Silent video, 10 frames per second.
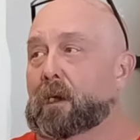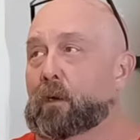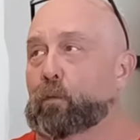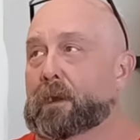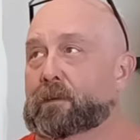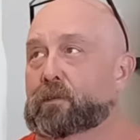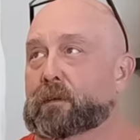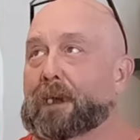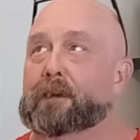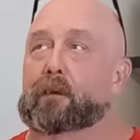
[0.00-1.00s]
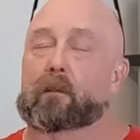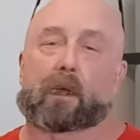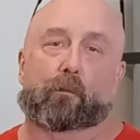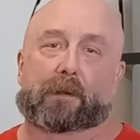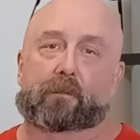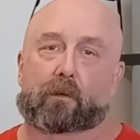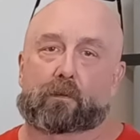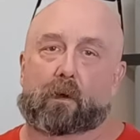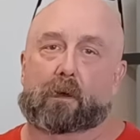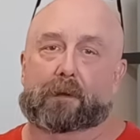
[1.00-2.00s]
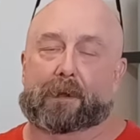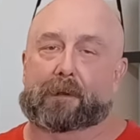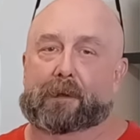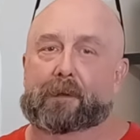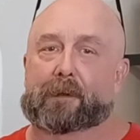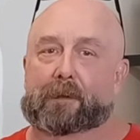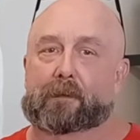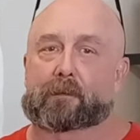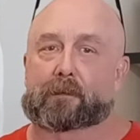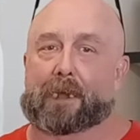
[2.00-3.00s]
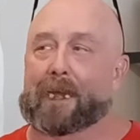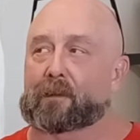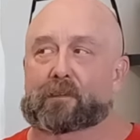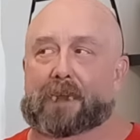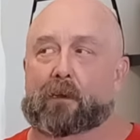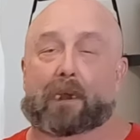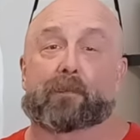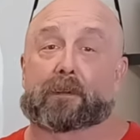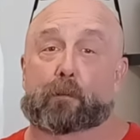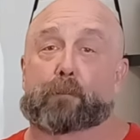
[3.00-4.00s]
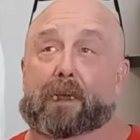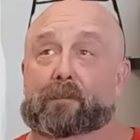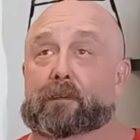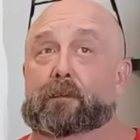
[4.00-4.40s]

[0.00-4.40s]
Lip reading: which I did a lot of research on, and it is hands down, I think, the best.